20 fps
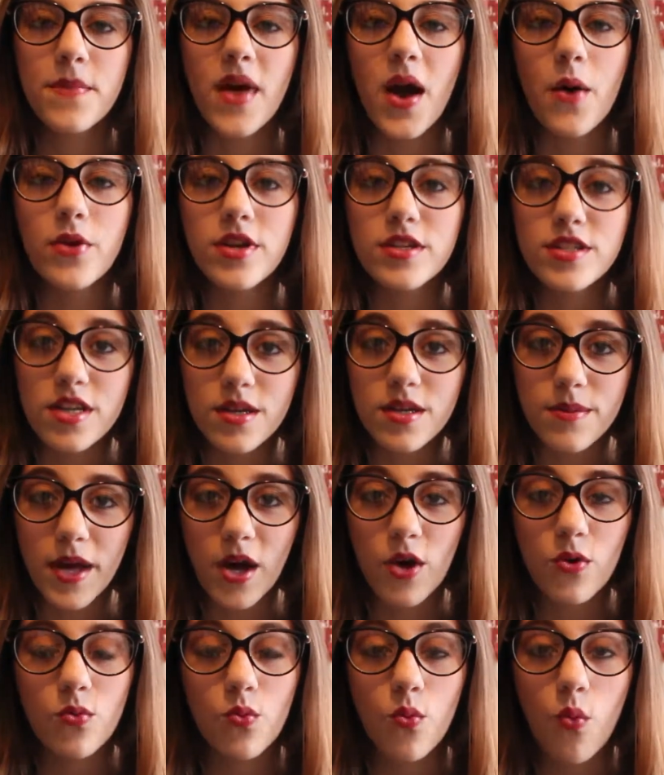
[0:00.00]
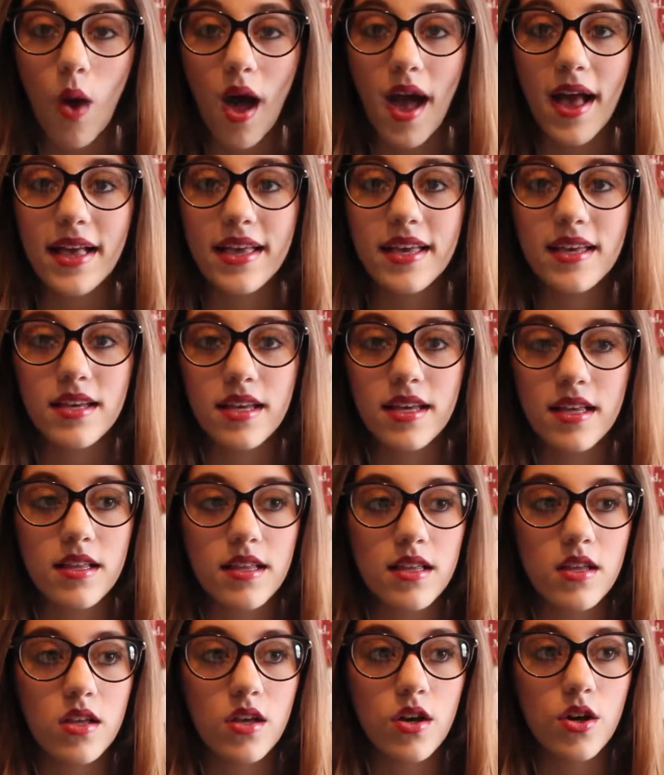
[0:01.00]
I want to talk about why
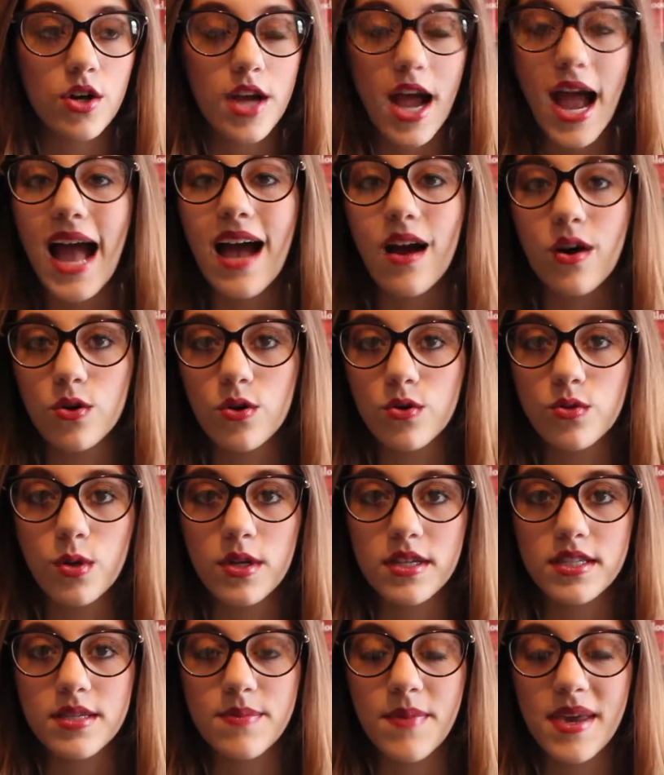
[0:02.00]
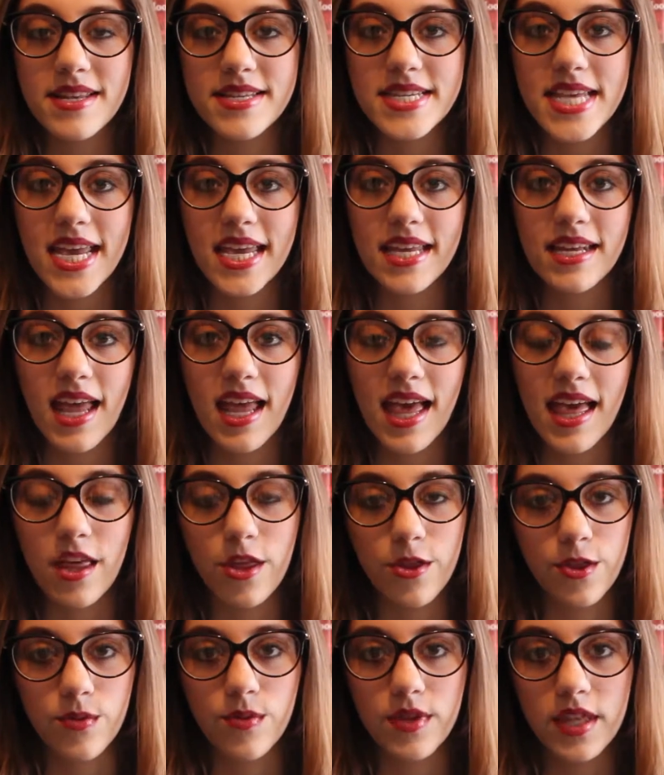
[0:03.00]
or how to maintain a
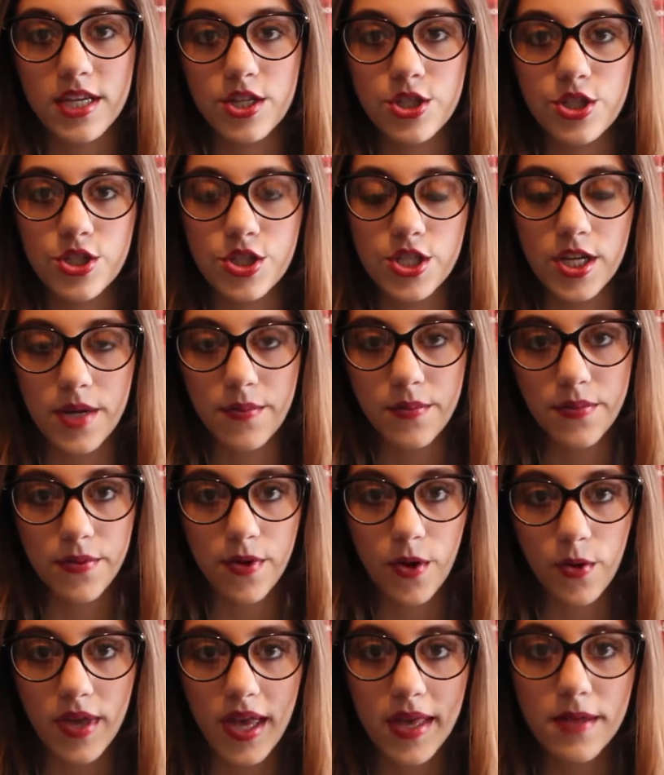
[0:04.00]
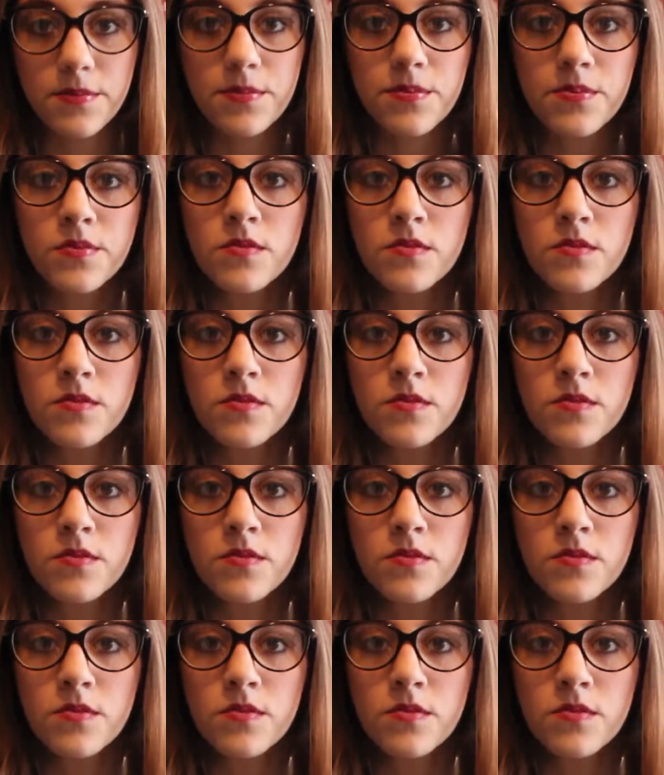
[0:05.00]
healthy relationship, okay?